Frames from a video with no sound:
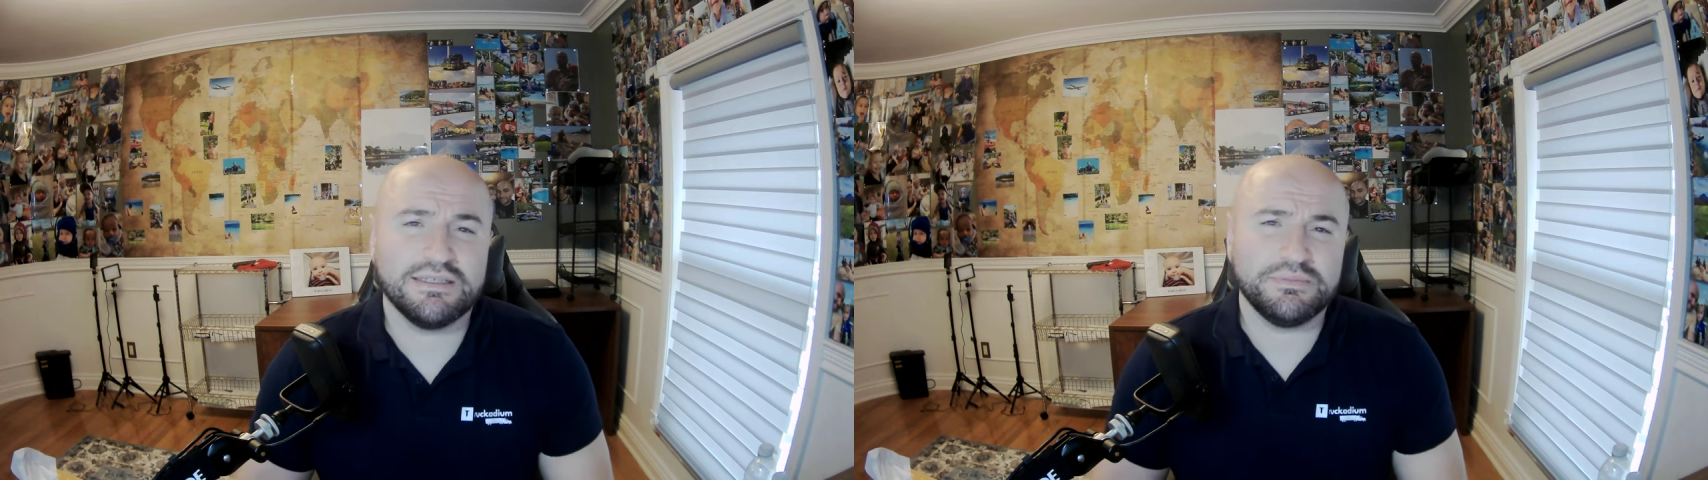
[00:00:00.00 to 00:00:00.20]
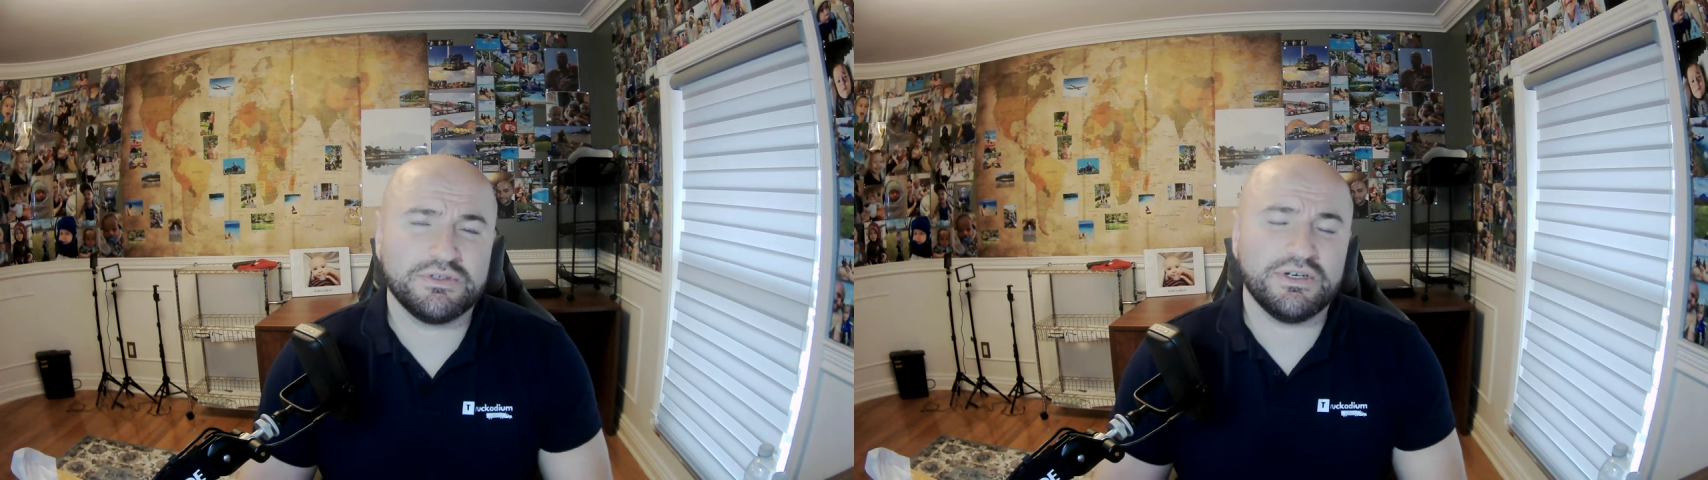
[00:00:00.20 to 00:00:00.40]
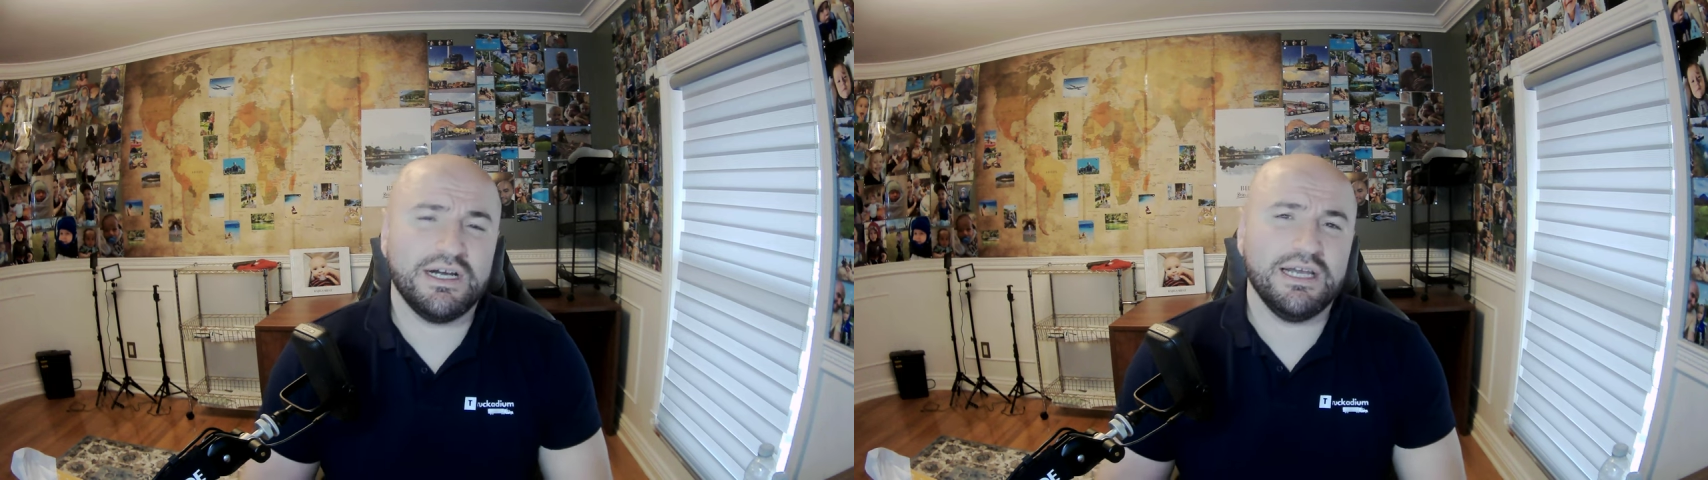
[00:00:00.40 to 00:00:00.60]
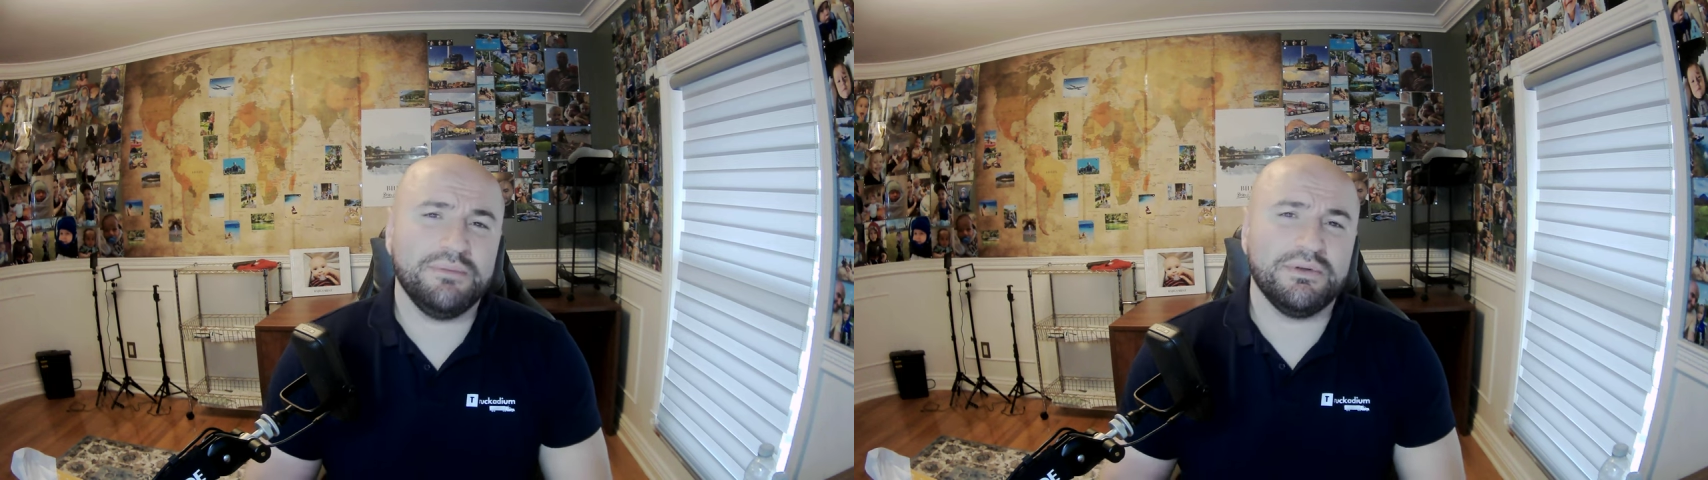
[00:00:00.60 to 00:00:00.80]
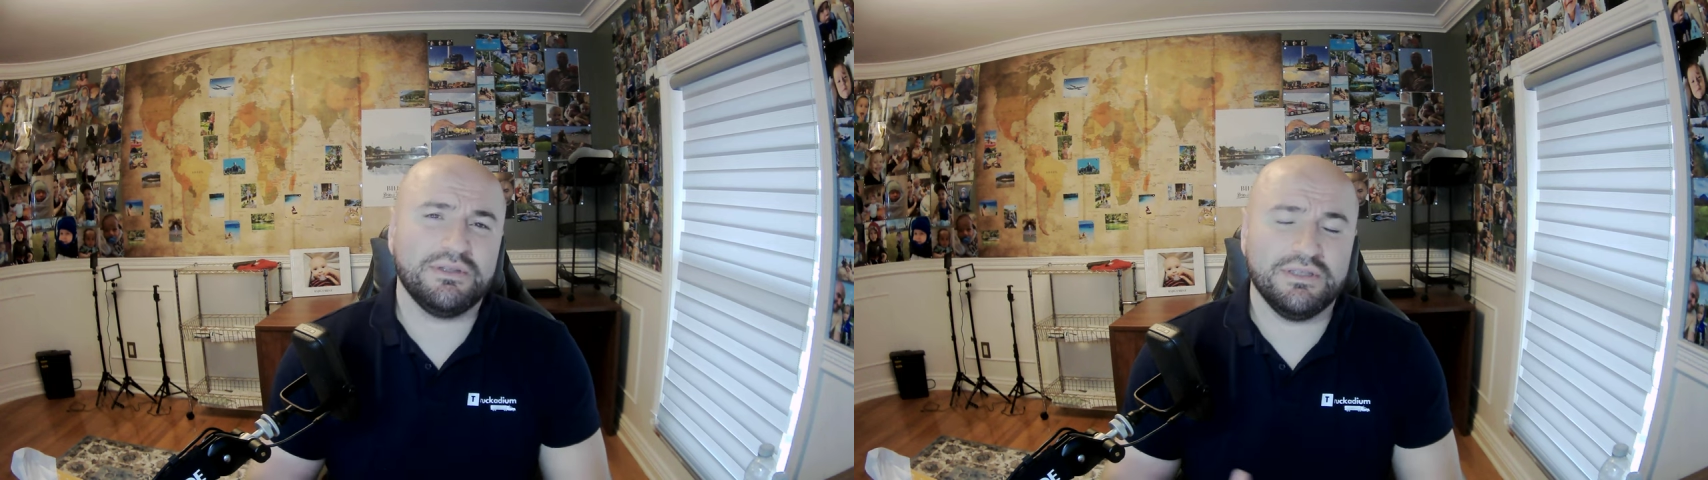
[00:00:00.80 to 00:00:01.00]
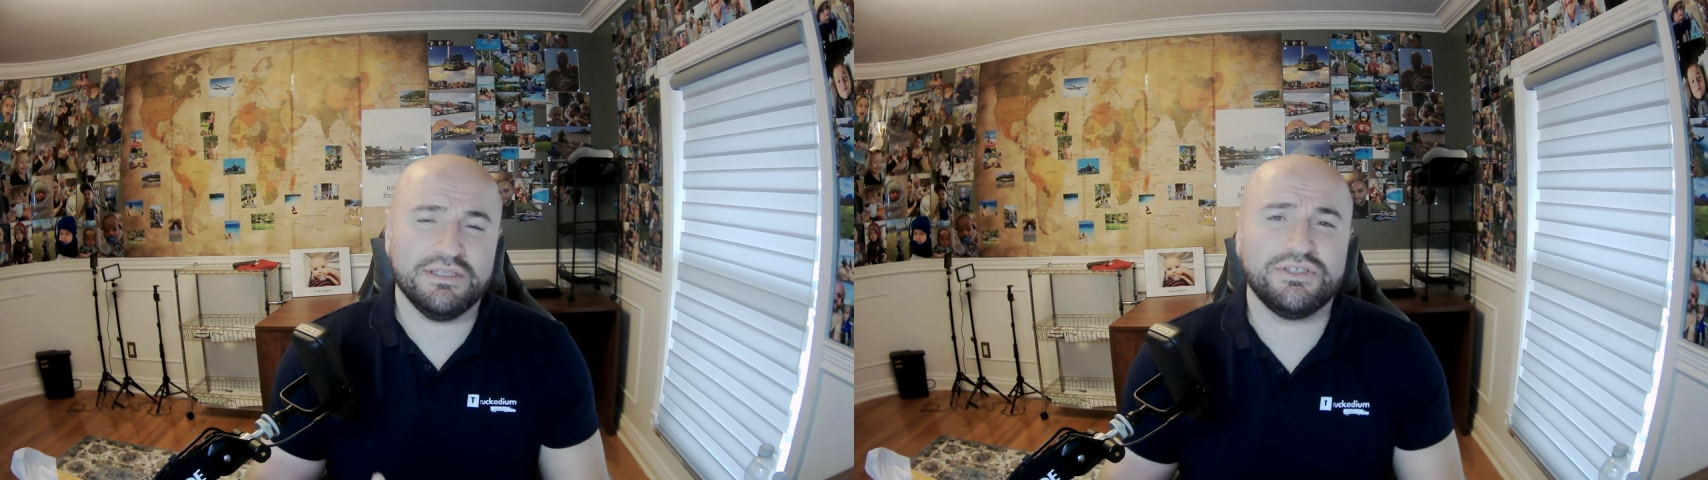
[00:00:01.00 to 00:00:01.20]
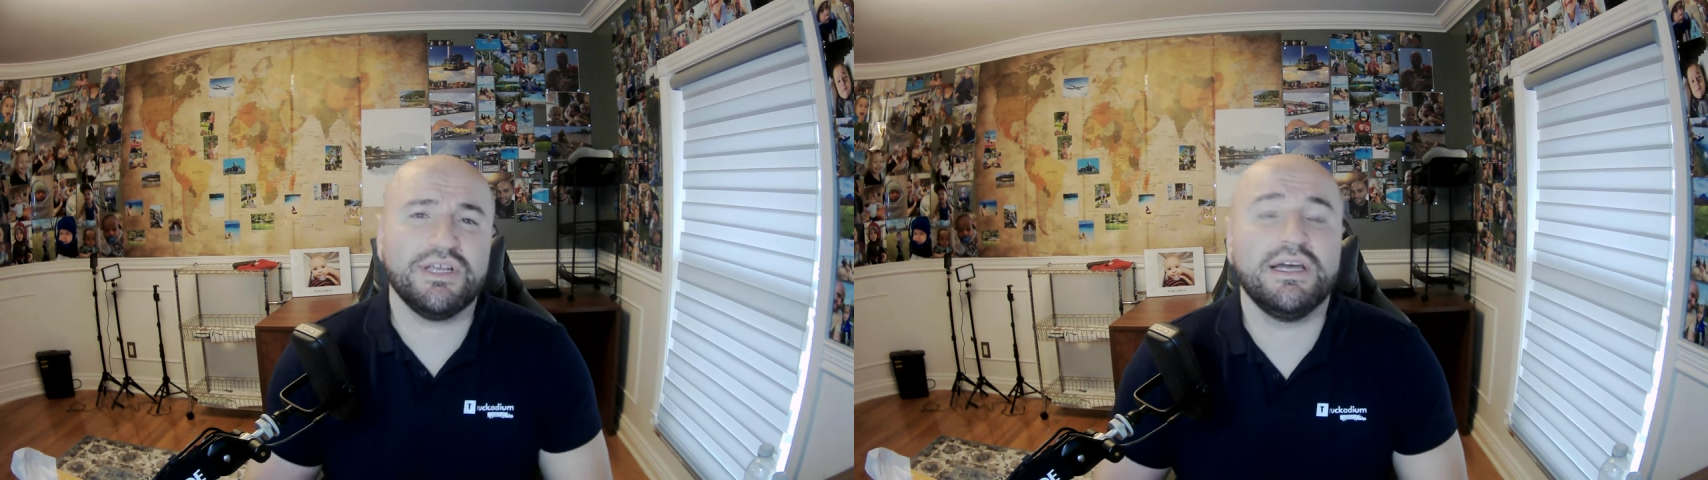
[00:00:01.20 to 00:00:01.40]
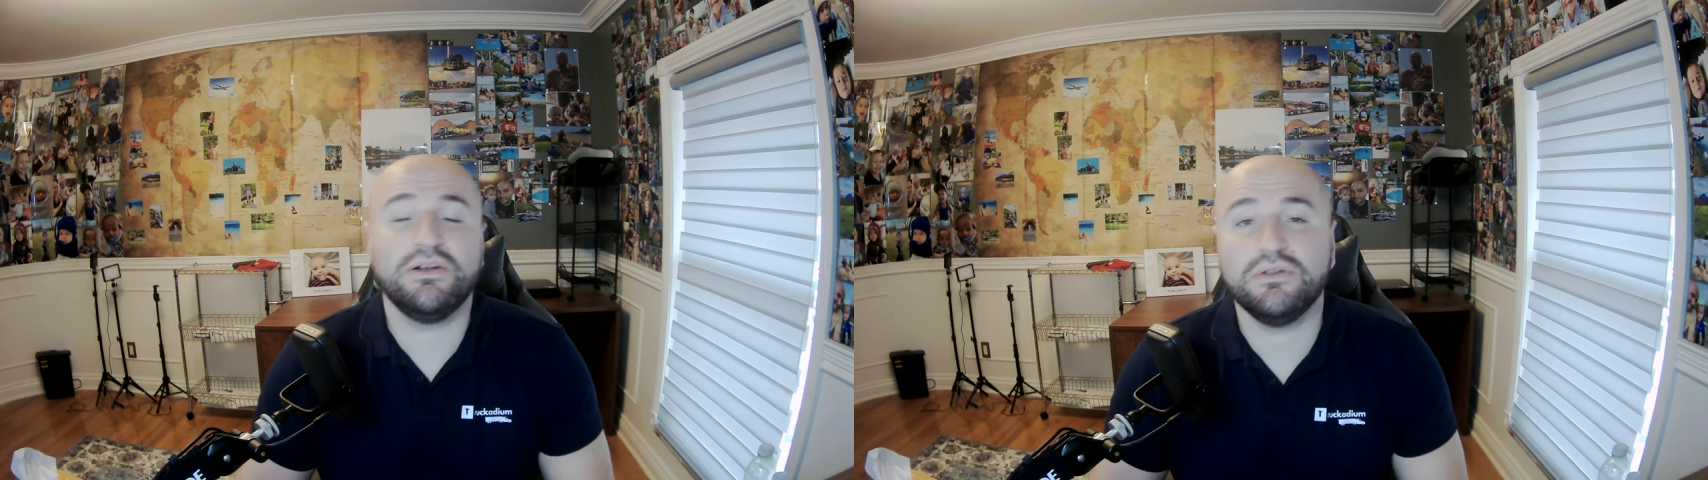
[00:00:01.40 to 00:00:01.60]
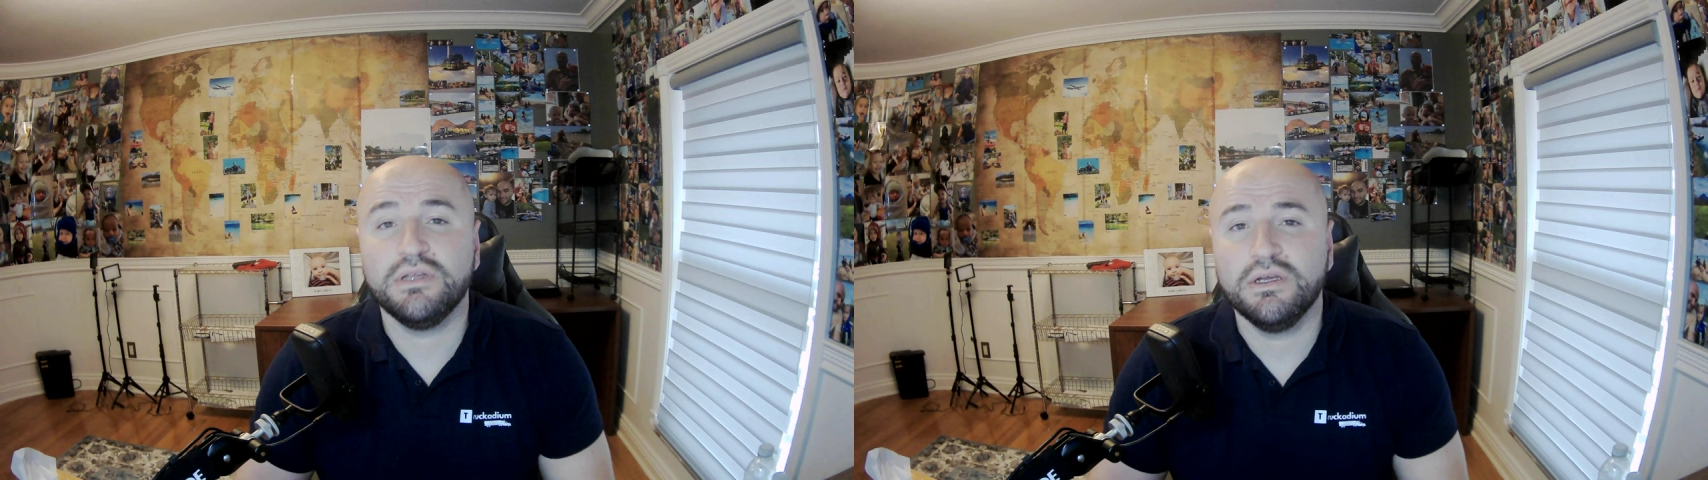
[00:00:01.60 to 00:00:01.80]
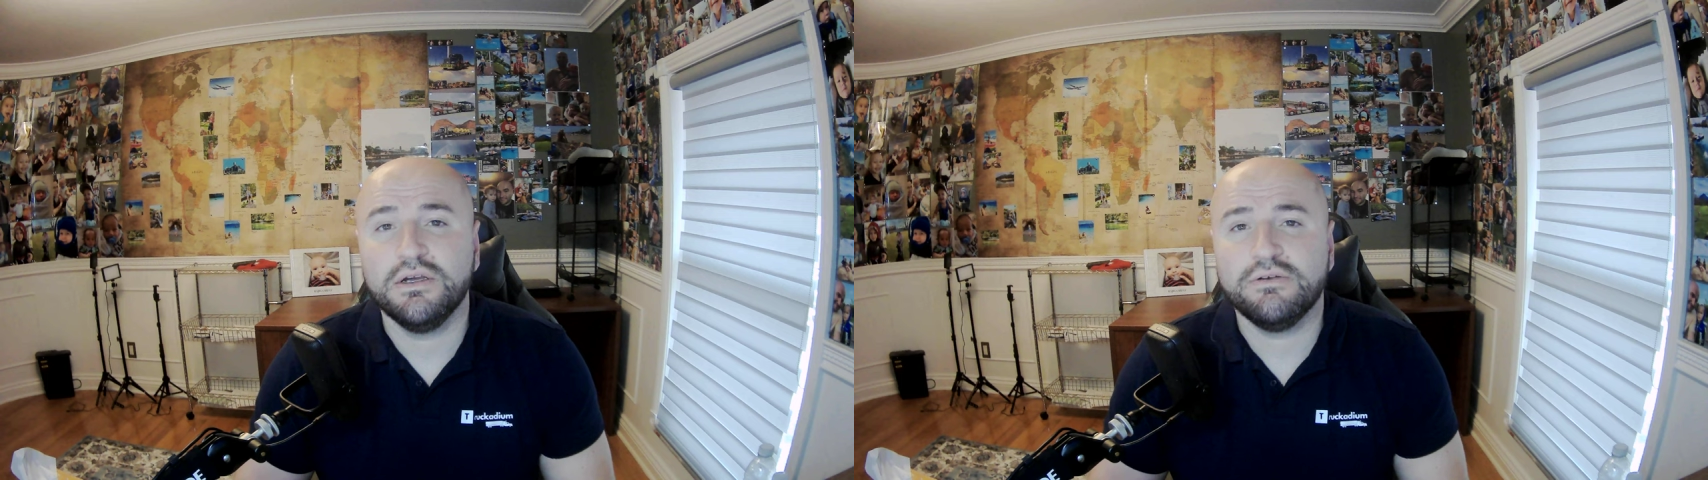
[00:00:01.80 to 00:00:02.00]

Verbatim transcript: subscribe to this channel